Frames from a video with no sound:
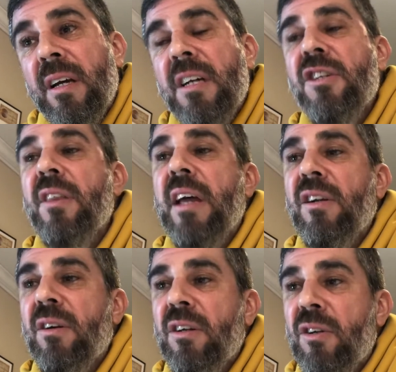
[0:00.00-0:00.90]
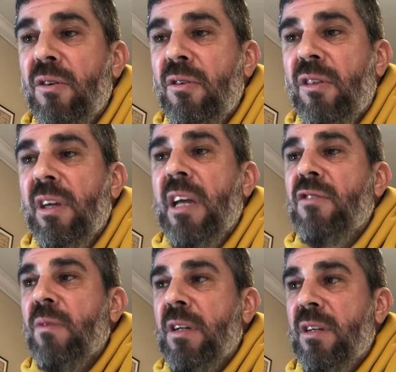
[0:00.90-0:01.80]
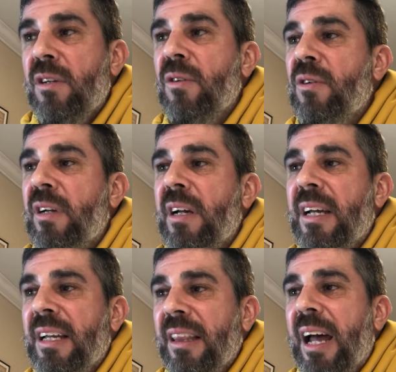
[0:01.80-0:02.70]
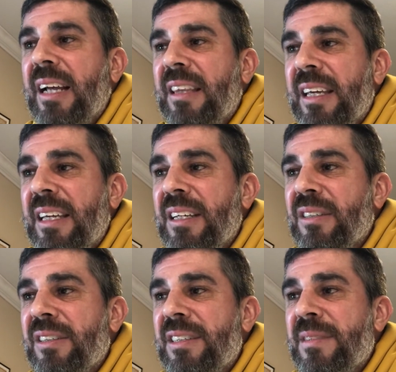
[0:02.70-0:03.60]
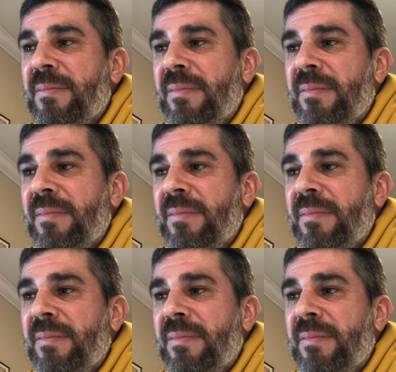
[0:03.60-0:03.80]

so that your youth is renewed like the eagles.